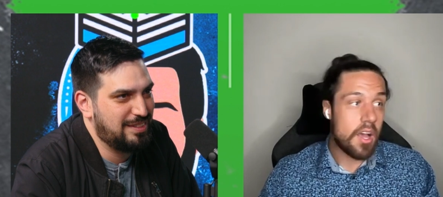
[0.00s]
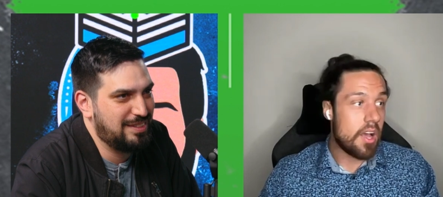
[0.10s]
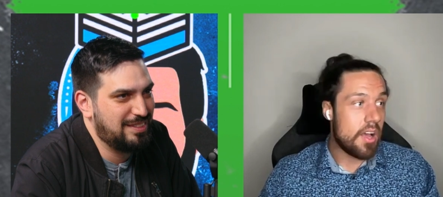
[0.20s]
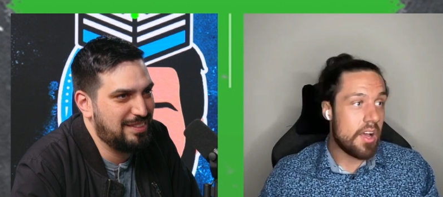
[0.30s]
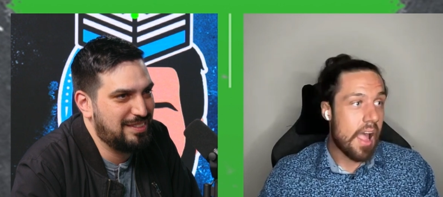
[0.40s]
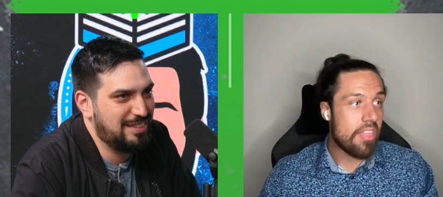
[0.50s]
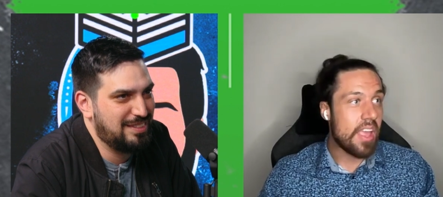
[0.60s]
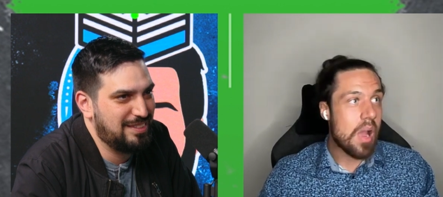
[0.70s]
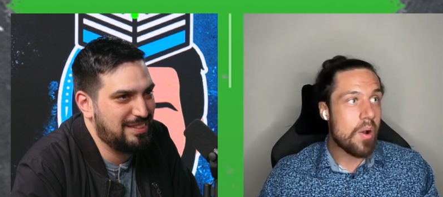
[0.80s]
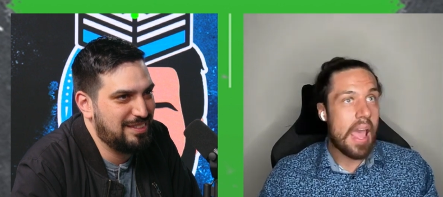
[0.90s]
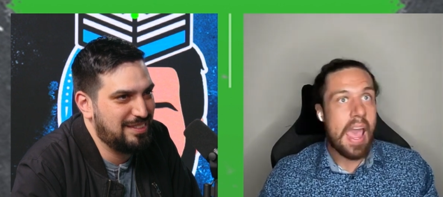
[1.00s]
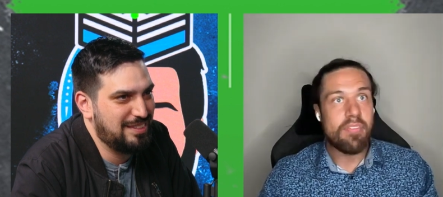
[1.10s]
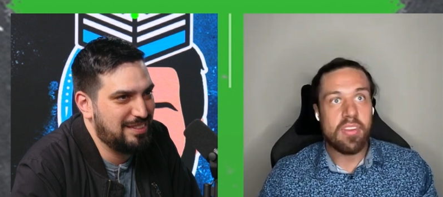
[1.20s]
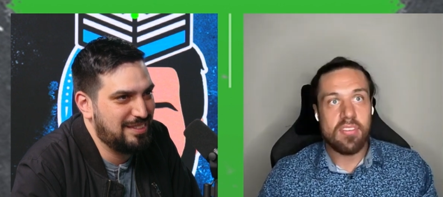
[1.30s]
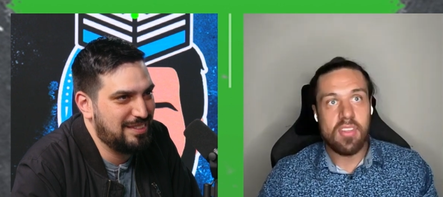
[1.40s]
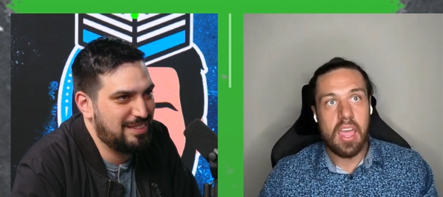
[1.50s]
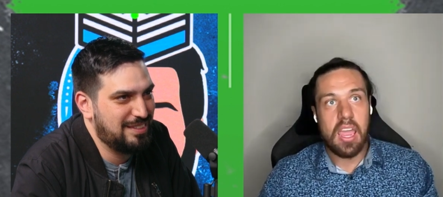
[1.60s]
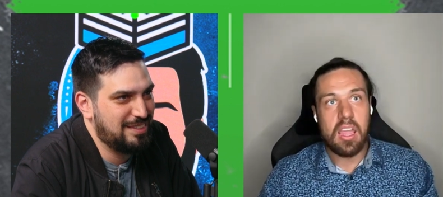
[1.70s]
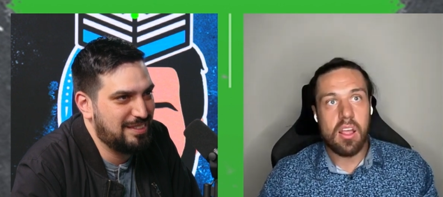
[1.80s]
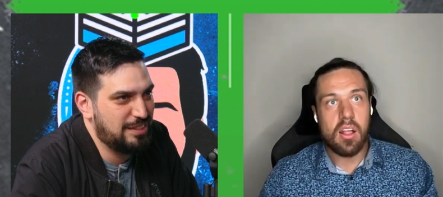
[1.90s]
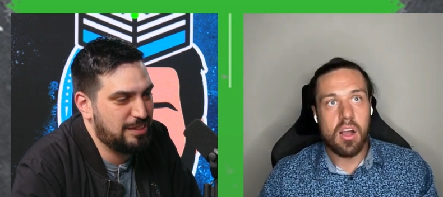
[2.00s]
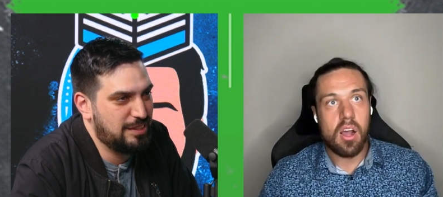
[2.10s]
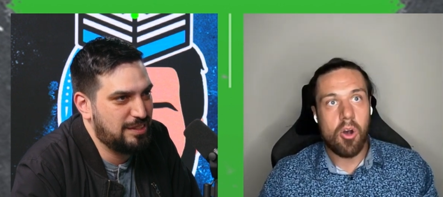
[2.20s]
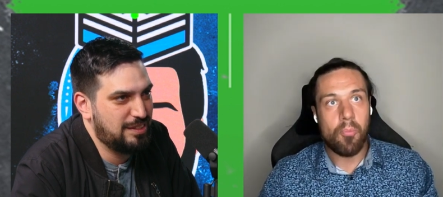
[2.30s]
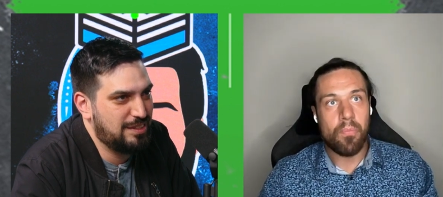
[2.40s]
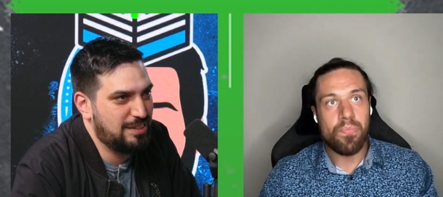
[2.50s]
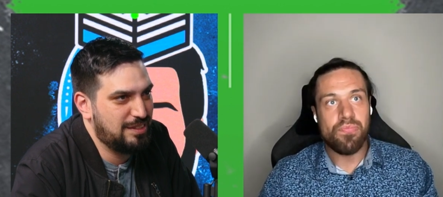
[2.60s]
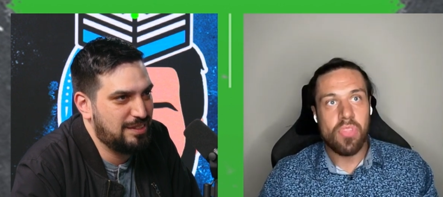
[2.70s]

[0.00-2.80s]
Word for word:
Speaker 1: Uh, I think I would have to say um,